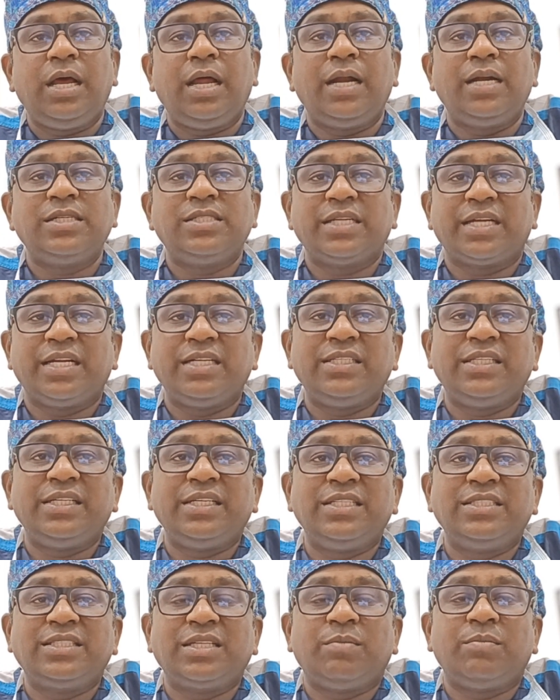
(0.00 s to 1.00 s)
And second
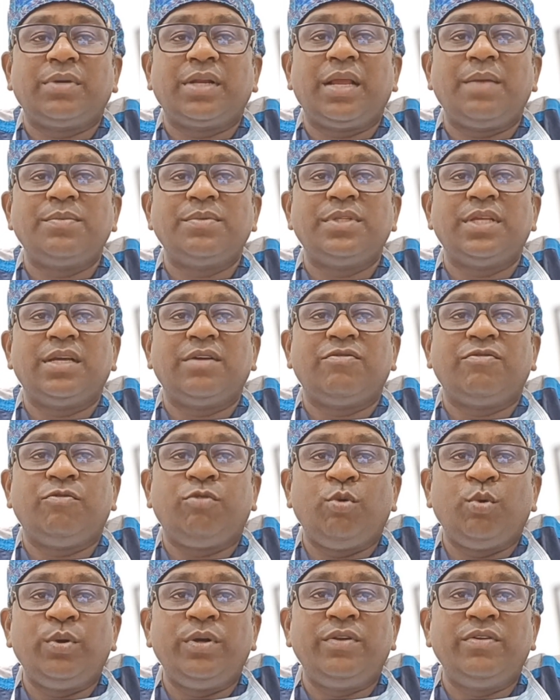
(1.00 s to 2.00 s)
thing is sometimes the
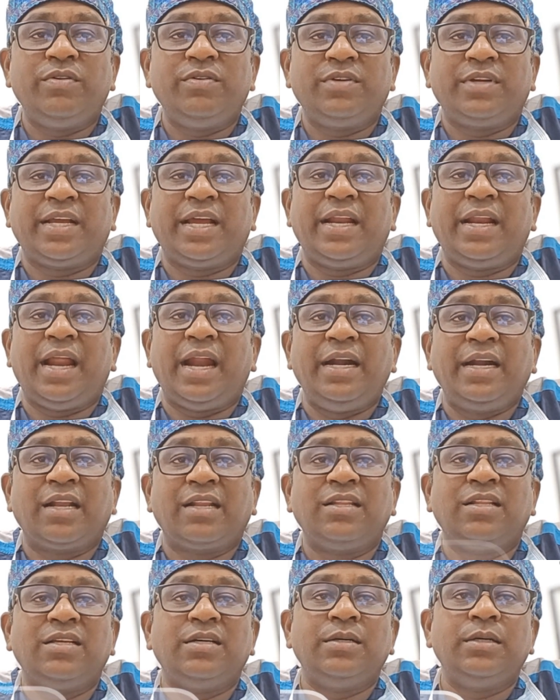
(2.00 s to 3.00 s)
fluid can enter
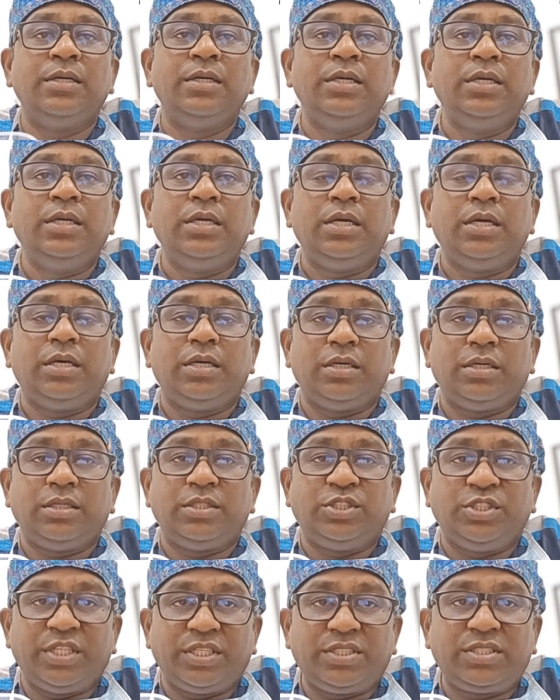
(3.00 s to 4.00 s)
the
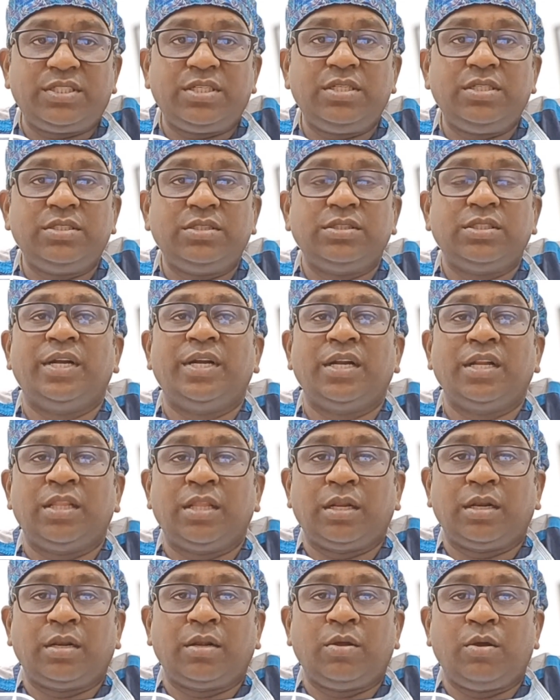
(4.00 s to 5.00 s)
chest, that is
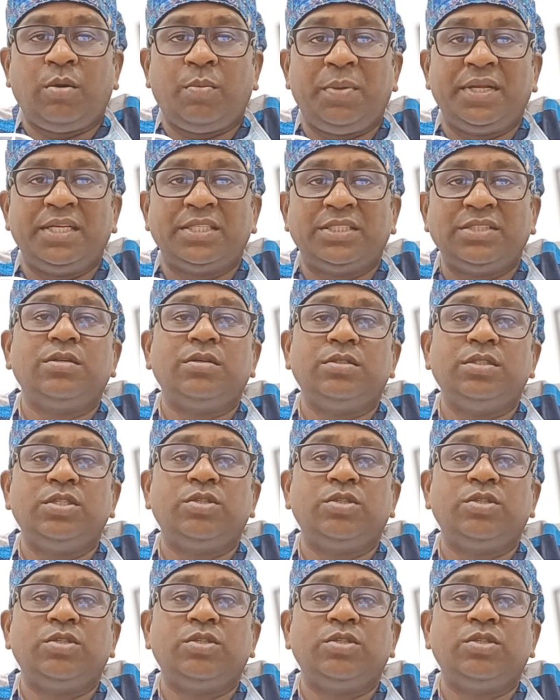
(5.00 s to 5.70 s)
another complication.